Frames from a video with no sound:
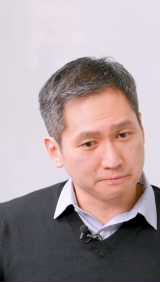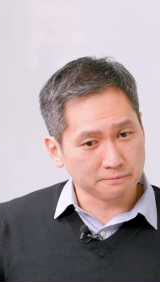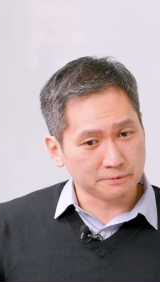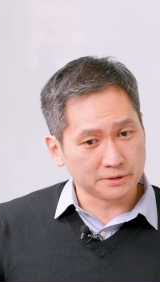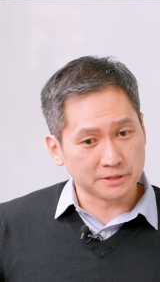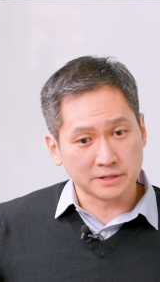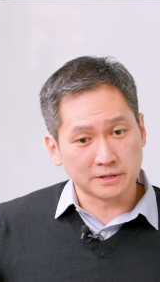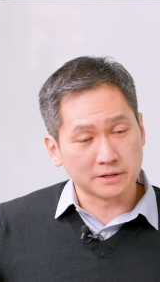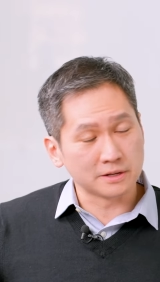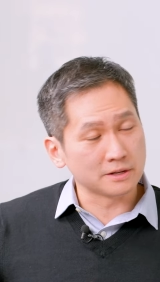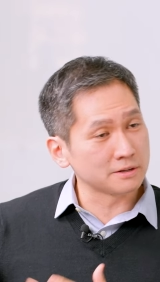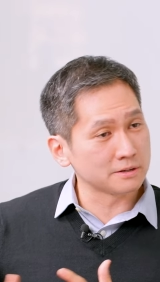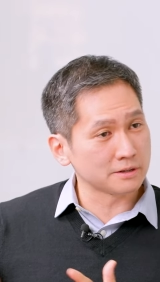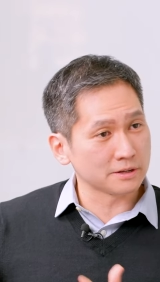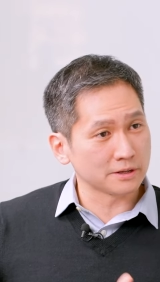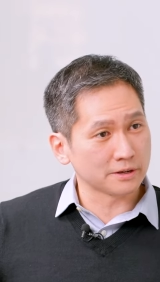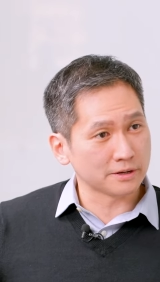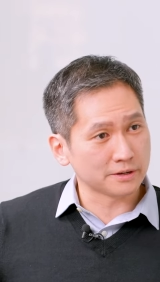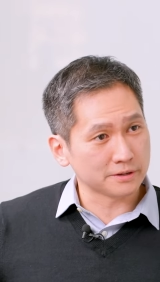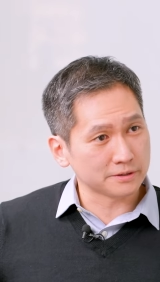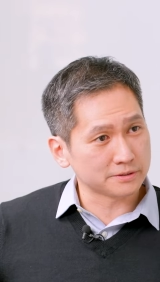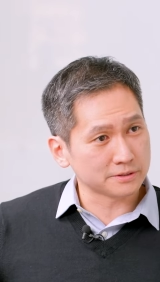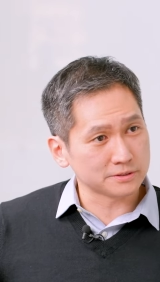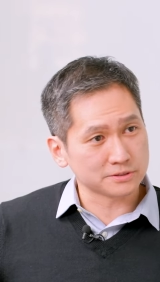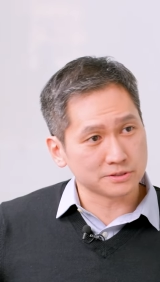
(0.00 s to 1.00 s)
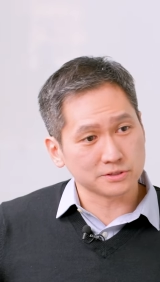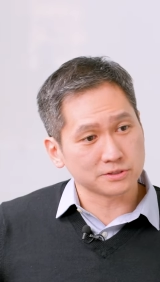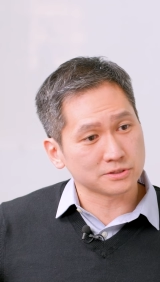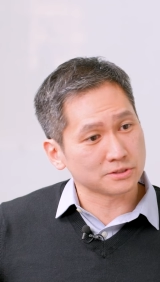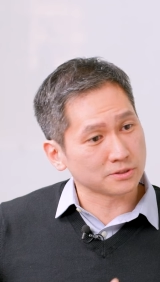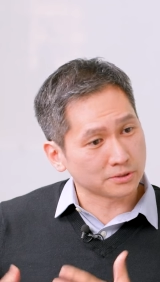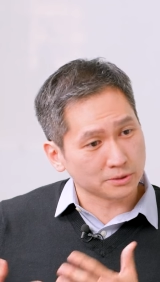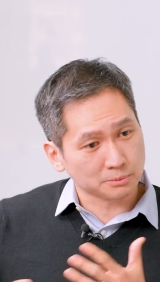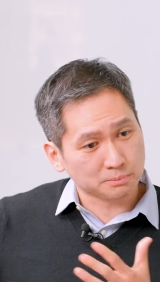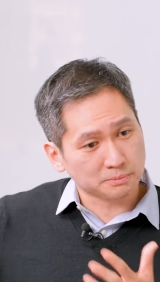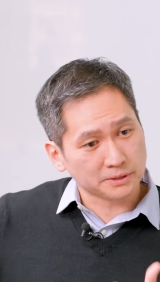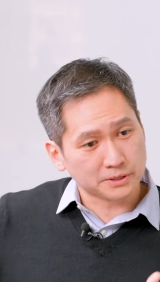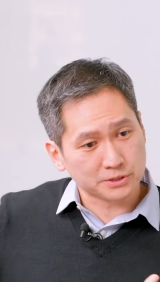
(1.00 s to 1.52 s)
within India, this is
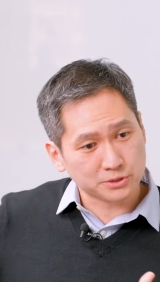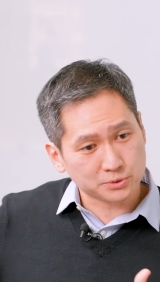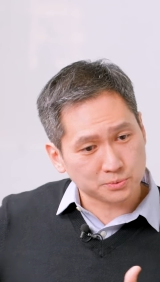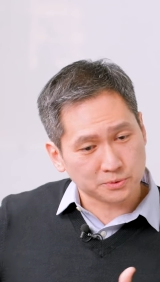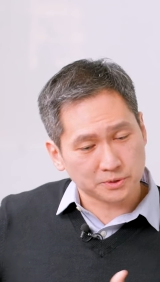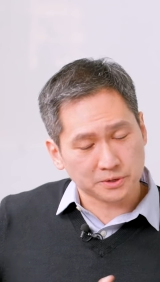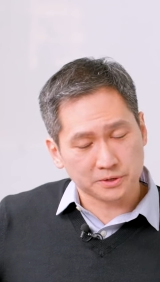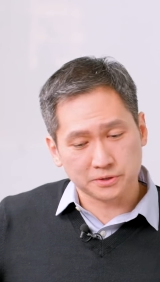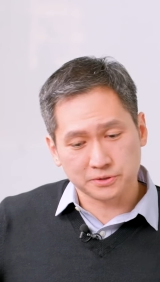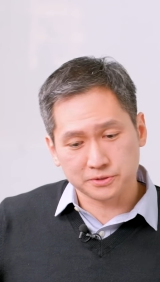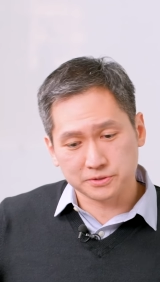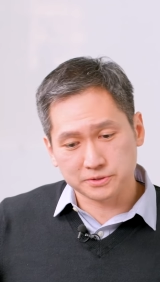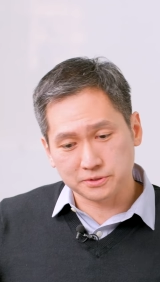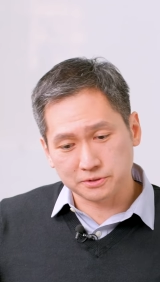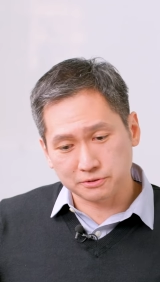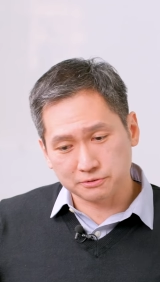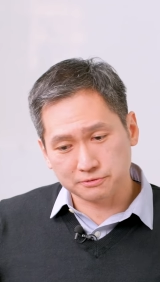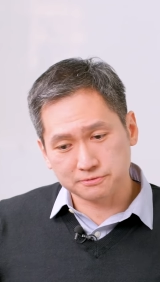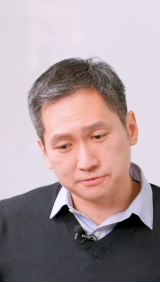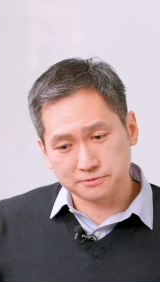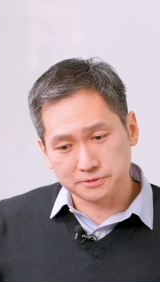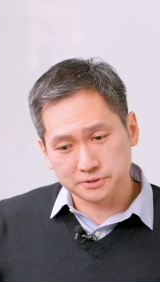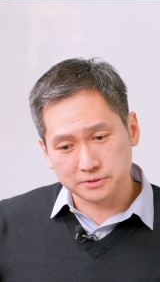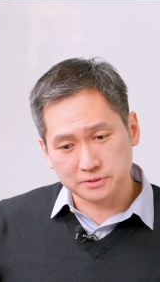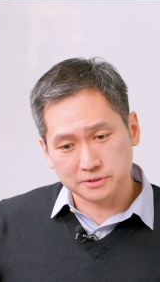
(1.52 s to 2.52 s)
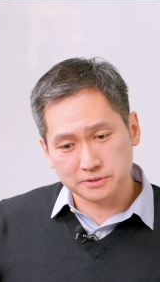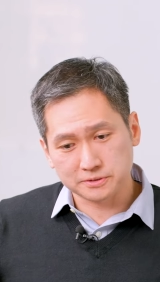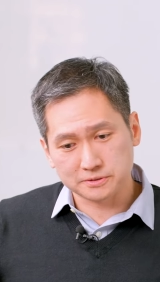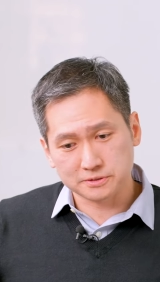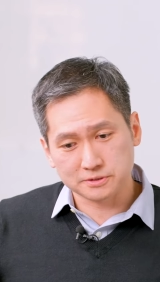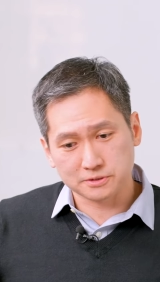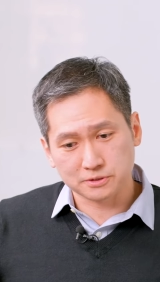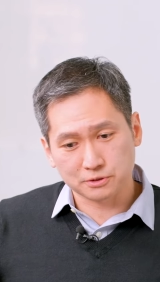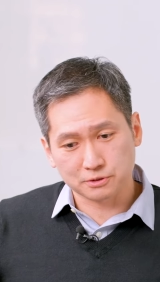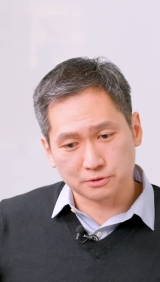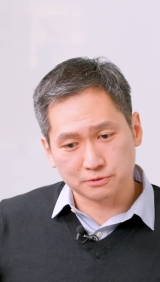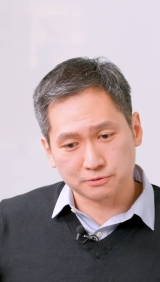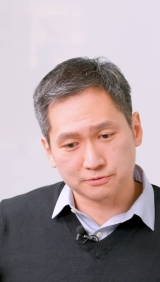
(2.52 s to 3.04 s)
still a place where you can
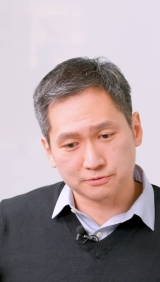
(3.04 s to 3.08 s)
still